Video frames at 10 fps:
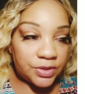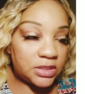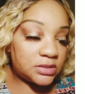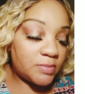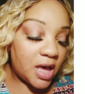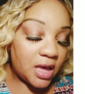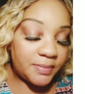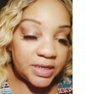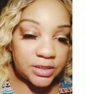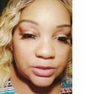with his
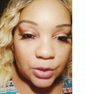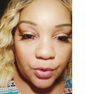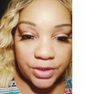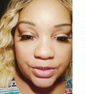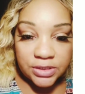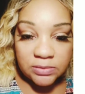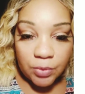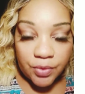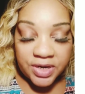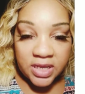mom and his lawyer this
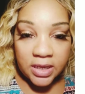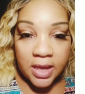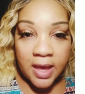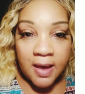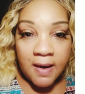morning.